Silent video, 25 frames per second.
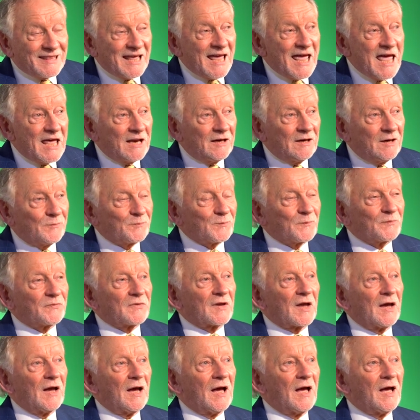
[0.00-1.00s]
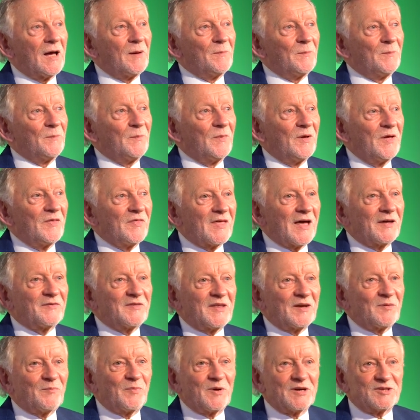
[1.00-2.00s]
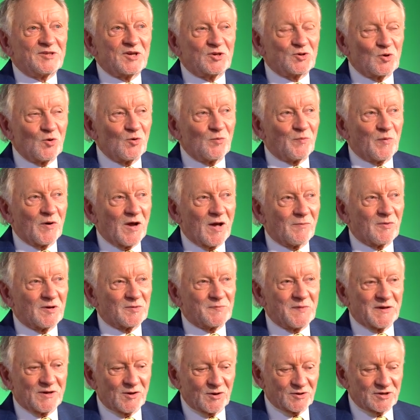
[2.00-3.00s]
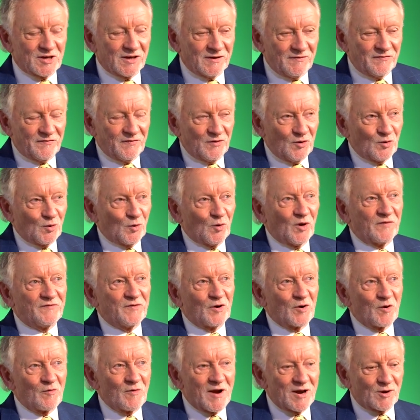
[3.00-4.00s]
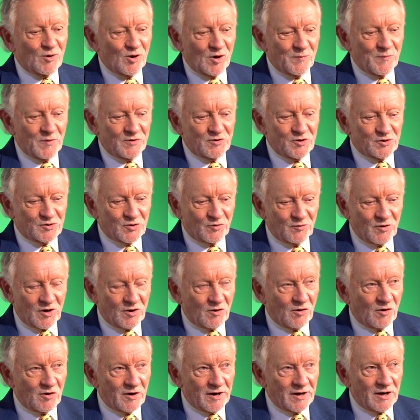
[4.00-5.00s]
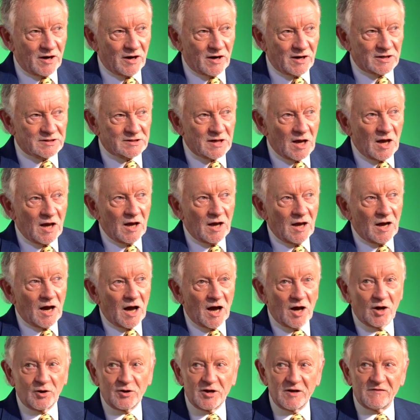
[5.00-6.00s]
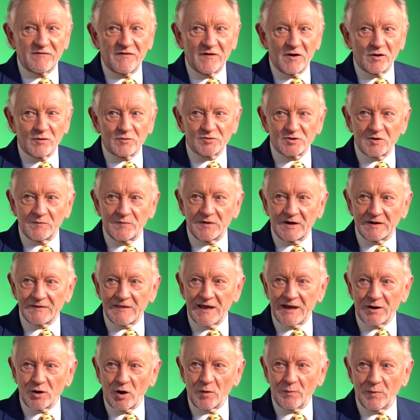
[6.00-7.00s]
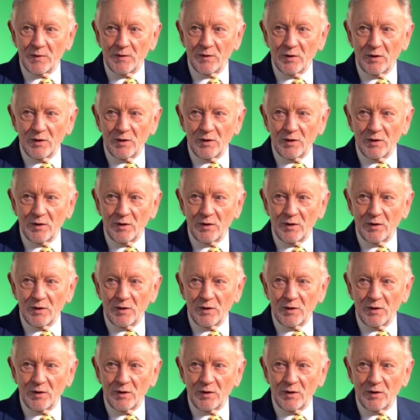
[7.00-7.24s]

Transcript: then um, that then brings its own problems because if you know if you're a record producer or recording artist, how do you follow something like that up?